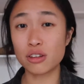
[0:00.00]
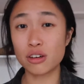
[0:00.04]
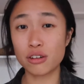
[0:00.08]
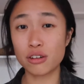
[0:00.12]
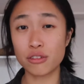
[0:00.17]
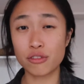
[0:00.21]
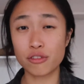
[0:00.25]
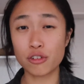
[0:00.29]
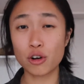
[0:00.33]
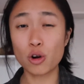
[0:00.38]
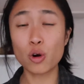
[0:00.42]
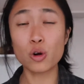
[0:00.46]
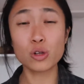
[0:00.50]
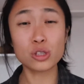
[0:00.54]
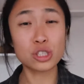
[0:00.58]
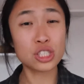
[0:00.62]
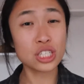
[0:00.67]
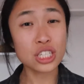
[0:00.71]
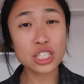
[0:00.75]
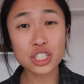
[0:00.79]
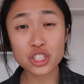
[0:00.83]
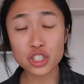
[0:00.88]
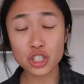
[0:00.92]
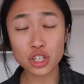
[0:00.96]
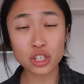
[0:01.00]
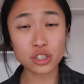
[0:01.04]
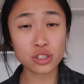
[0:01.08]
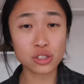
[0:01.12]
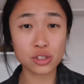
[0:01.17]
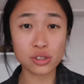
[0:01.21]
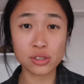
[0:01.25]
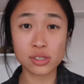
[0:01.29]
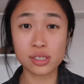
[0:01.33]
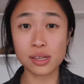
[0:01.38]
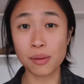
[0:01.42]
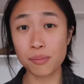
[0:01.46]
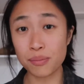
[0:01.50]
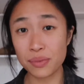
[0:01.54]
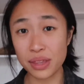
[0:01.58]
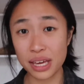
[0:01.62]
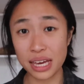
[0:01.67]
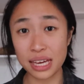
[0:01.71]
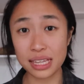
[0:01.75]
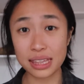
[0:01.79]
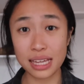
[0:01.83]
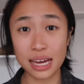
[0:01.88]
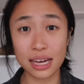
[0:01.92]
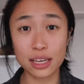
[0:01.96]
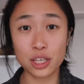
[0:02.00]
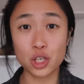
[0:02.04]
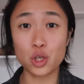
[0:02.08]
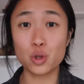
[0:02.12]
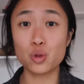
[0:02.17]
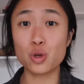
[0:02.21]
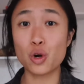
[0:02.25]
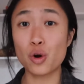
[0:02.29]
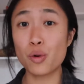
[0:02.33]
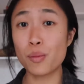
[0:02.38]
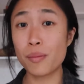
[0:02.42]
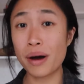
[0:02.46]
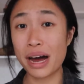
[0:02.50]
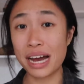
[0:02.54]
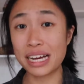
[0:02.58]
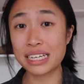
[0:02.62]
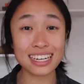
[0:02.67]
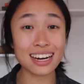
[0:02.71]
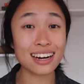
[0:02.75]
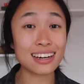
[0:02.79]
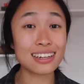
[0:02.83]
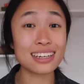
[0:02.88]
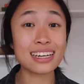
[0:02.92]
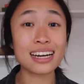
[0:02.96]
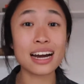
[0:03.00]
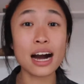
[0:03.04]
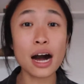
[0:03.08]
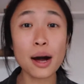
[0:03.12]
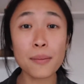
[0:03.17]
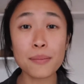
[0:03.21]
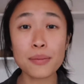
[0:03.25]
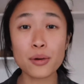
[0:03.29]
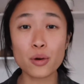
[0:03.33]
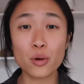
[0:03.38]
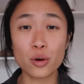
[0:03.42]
look for old t-shirts or something that you don't mind cutting up,